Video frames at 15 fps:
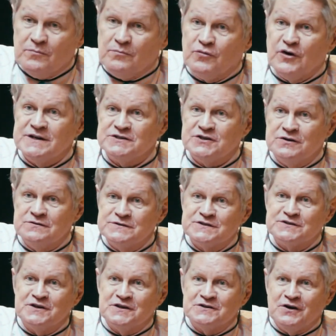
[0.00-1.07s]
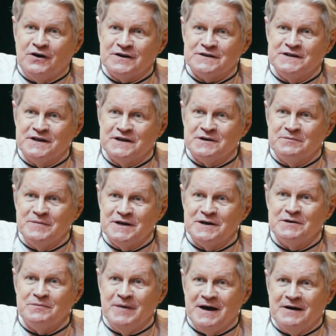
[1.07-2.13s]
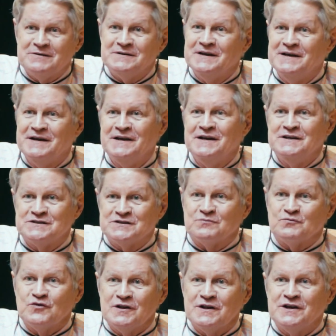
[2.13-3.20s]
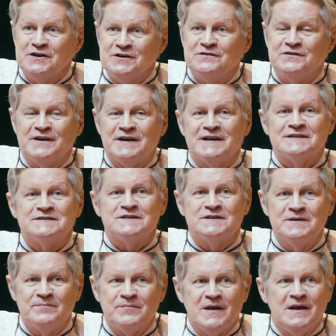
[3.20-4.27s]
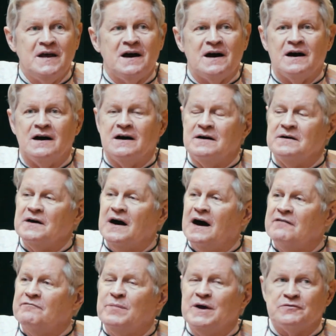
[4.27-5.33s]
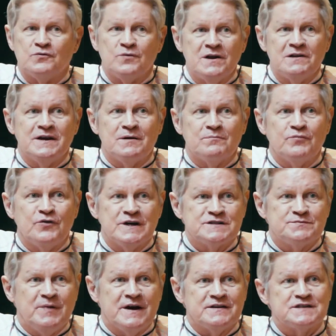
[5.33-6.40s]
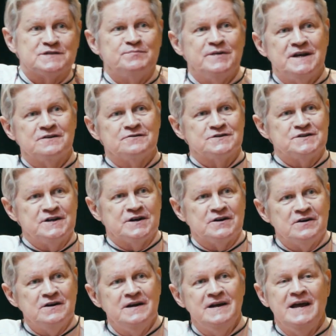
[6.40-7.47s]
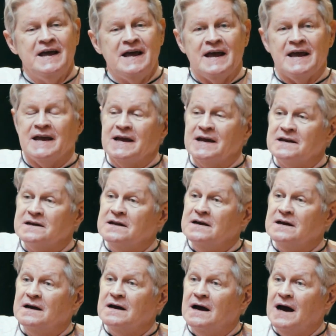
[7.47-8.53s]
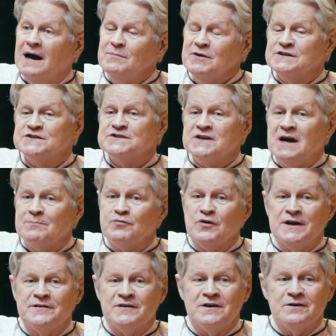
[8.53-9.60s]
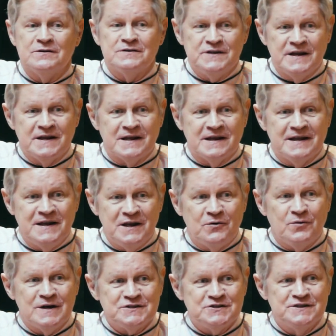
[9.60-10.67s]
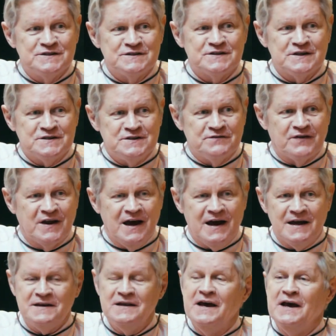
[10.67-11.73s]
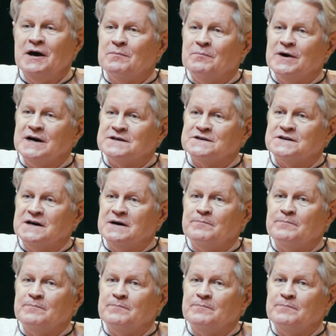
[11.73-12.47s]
Brent Jones is going to talk to you in a minute about some really good things. I've been really impressed by the speakers here, and I'm going to stop right there and take any questions that you've got, but